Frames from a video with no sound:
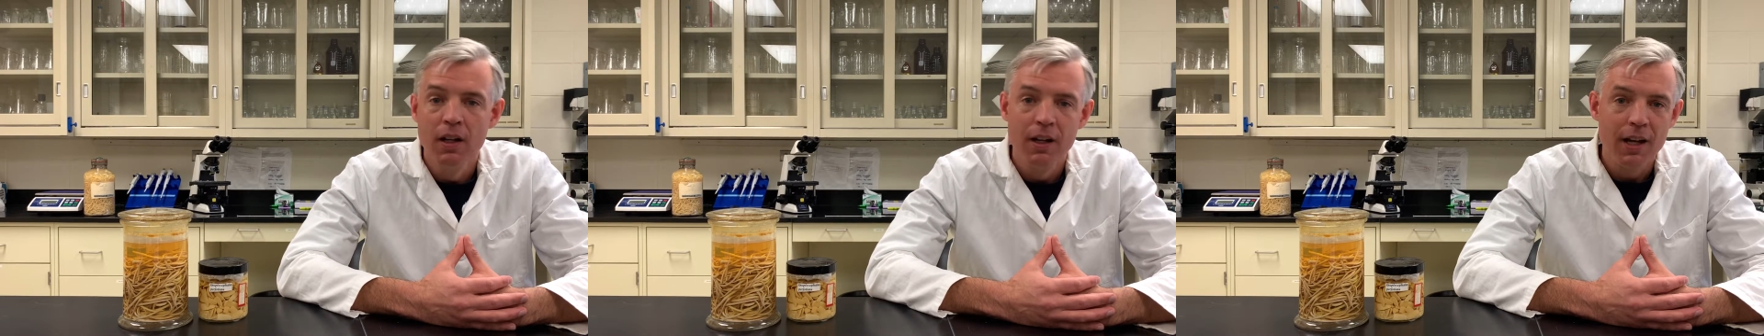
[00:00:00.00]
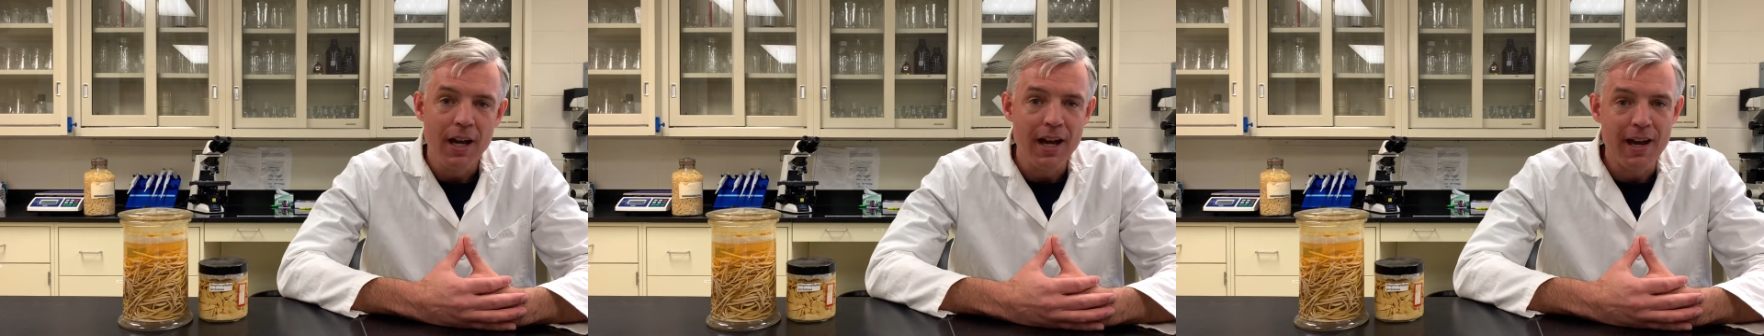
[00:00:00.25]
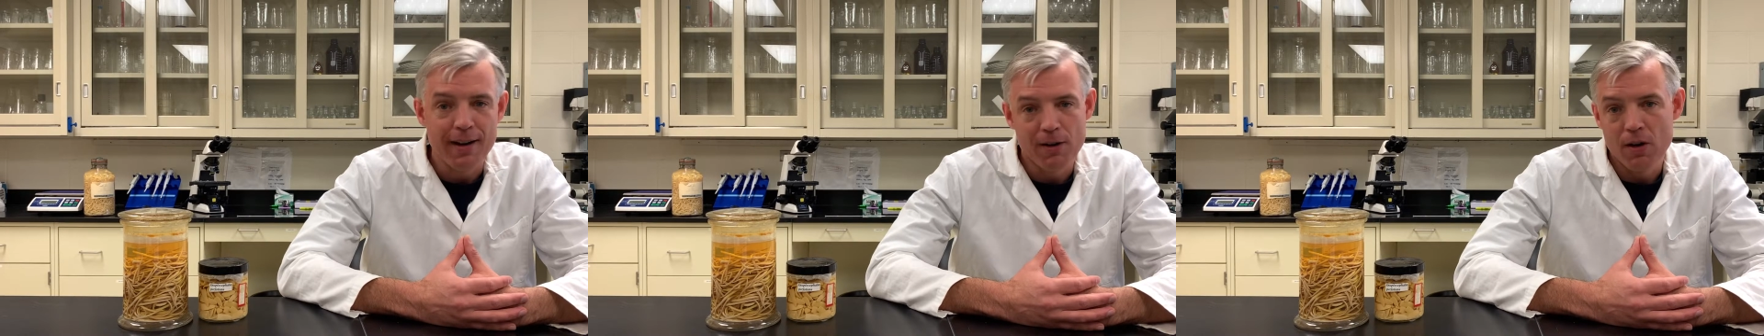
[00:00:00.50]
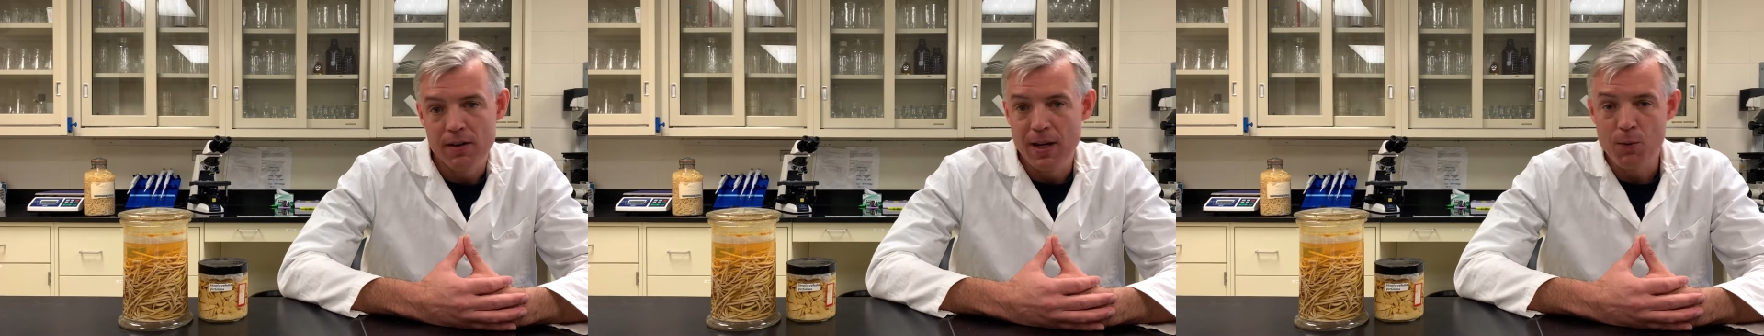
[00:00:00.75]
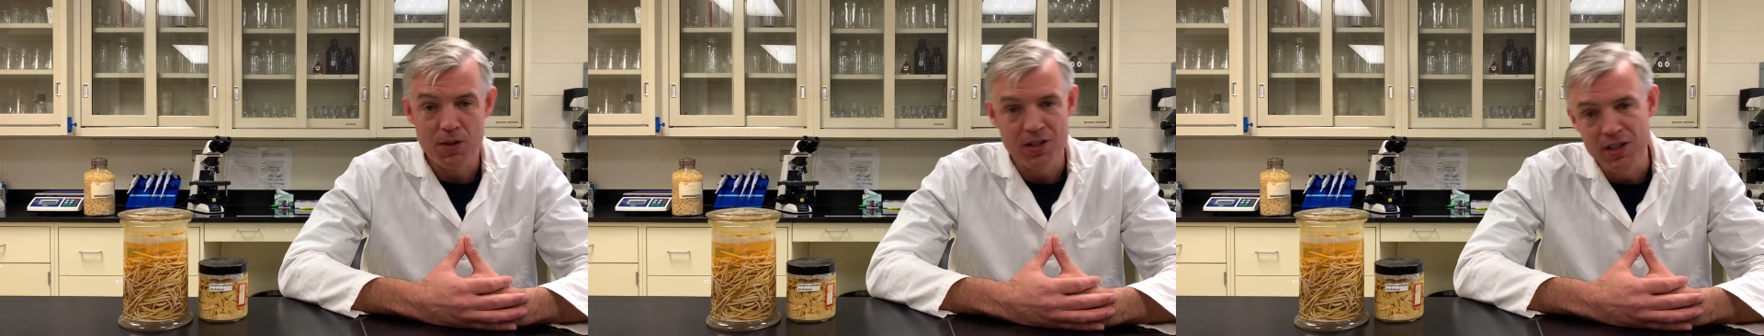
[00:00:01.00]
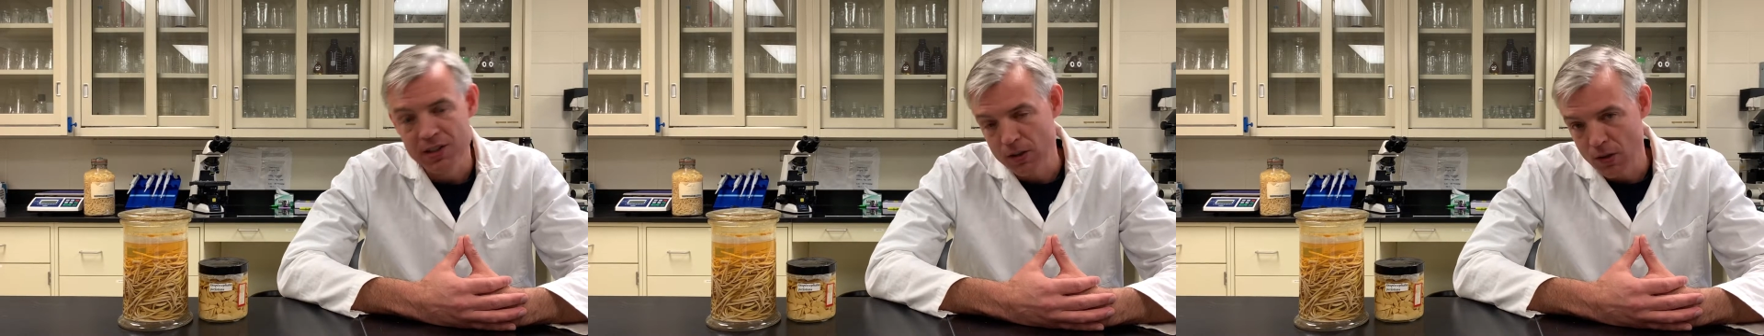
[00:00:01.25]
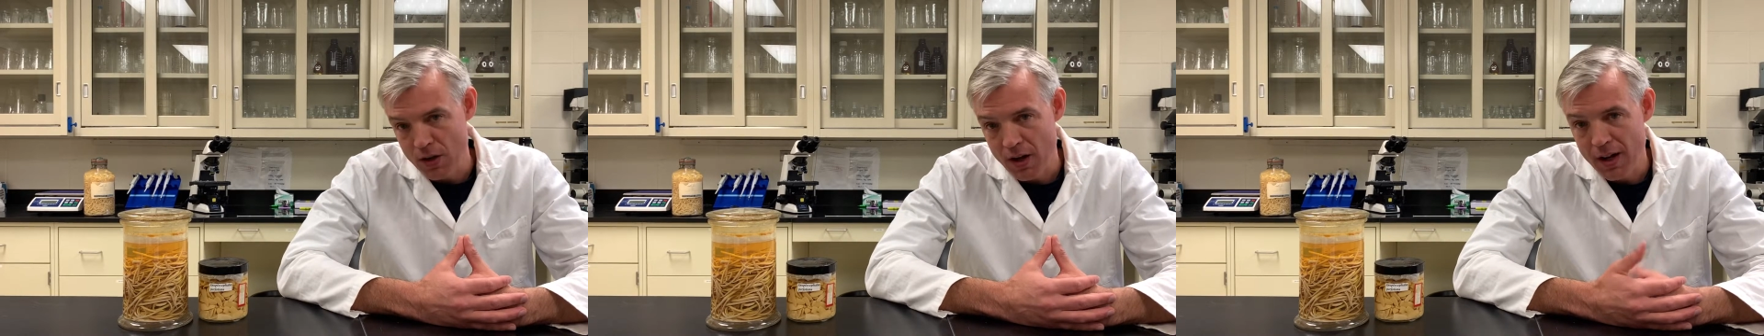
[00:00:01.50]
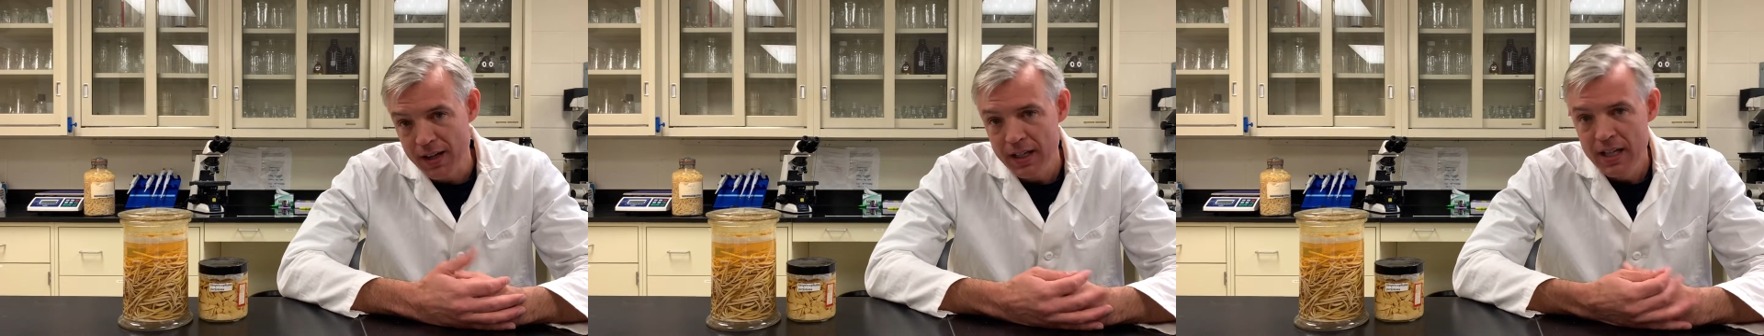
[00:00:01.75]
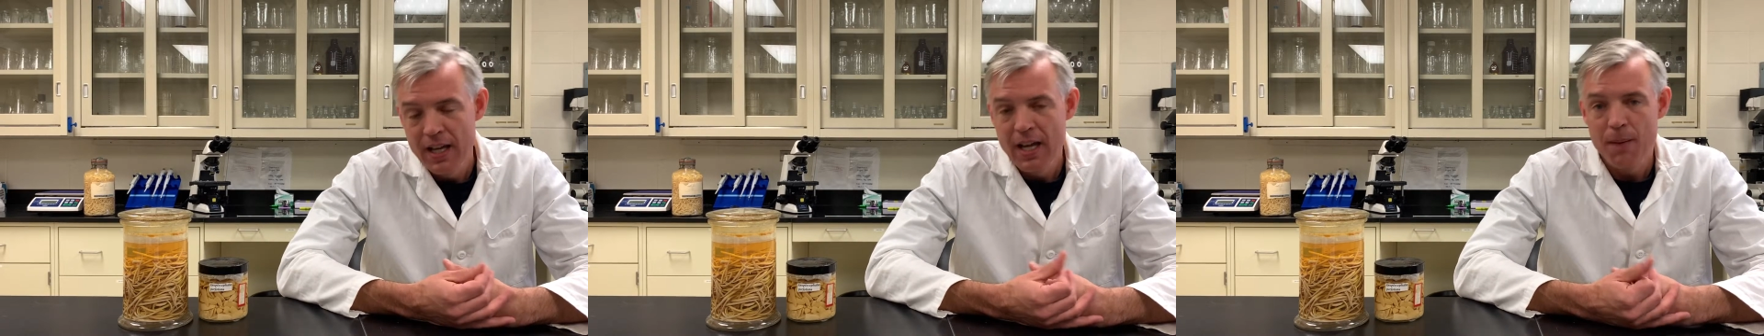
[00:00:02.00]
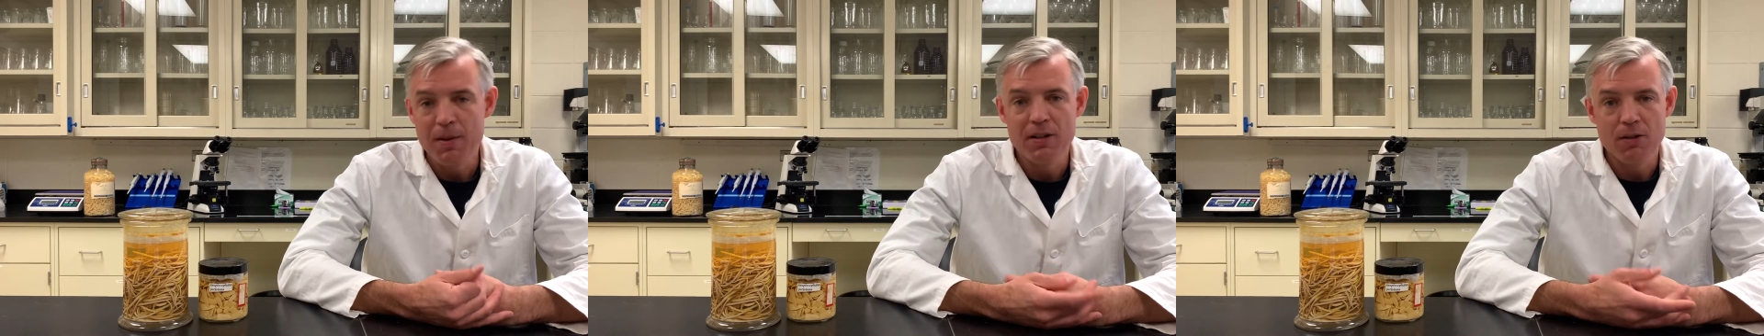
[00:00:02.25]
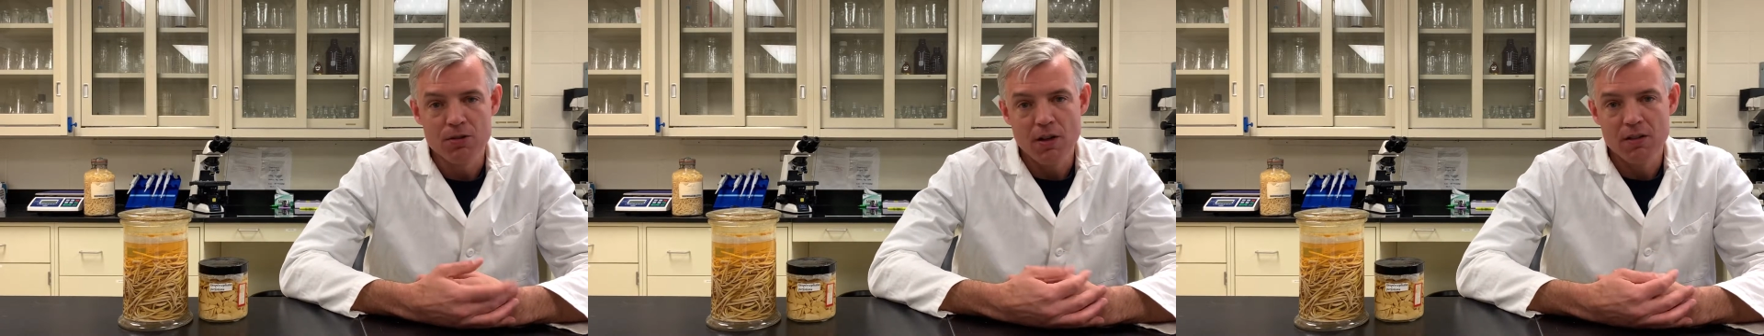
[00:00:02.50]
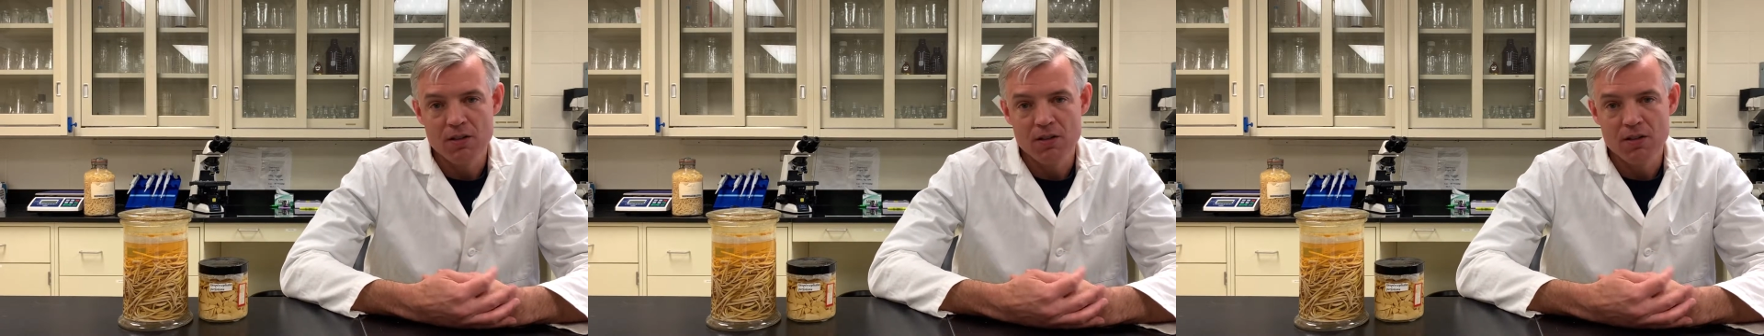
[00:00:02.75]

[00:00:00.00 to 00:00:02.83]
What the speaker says: and are they resistant or not, those are